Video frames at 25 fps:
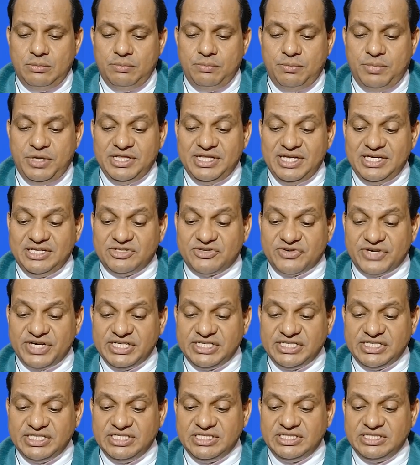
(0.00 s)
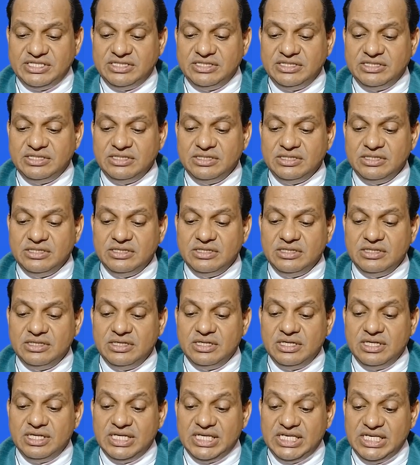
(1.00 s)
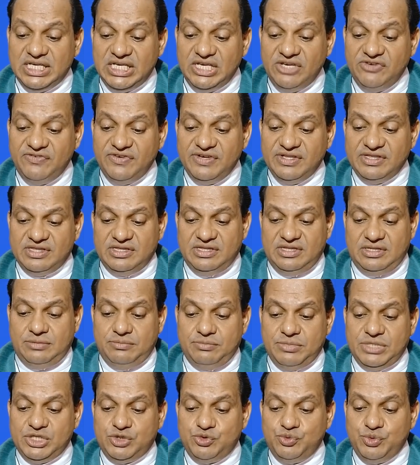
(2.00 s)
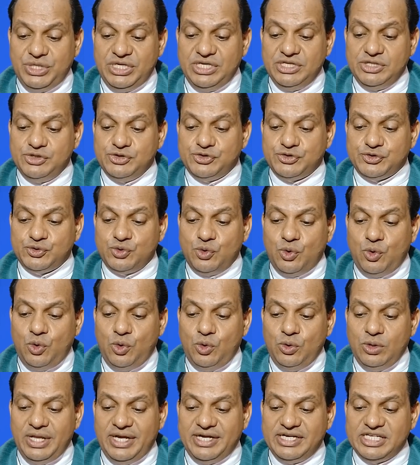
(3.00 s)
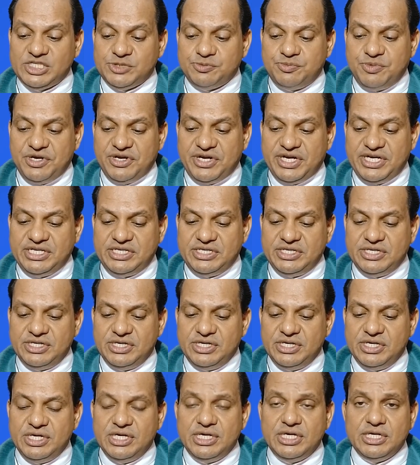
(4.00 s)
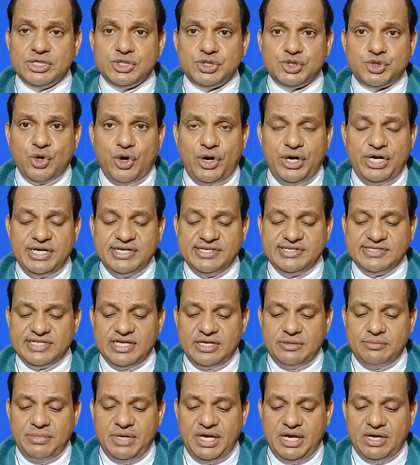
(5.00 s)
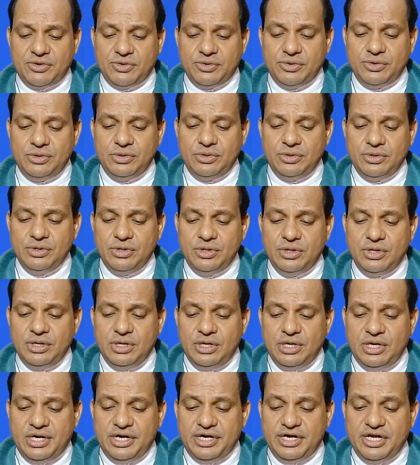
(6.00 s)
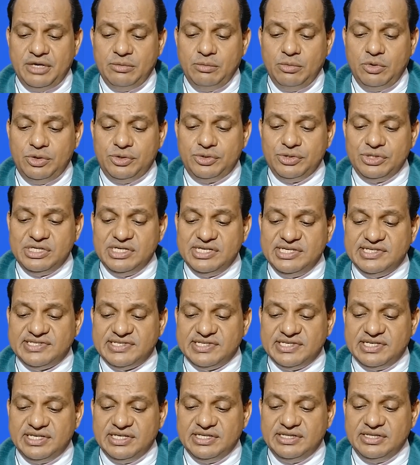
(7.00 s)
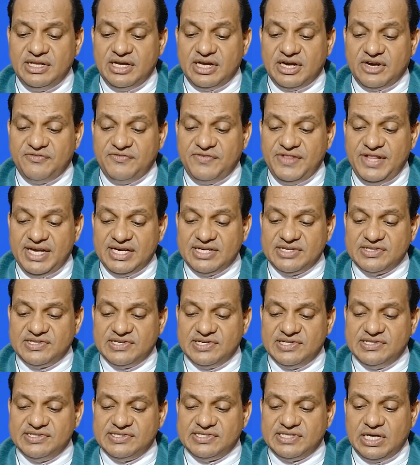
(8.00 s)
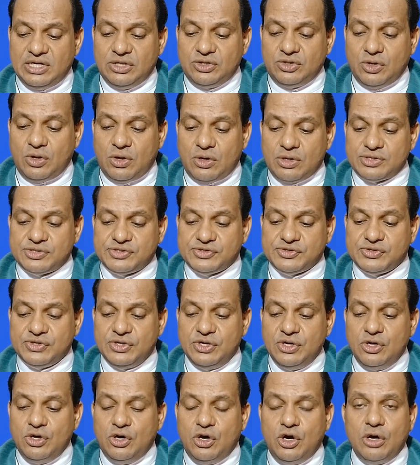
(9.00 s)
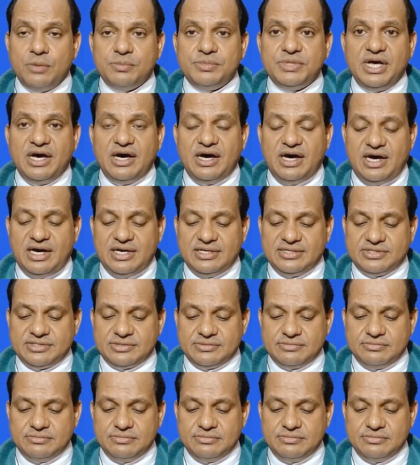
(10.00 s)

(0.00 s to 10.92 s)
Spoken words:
penetrating even between soul and spirit, joints and marrow, and able to discern reflections and thoughts of the heart.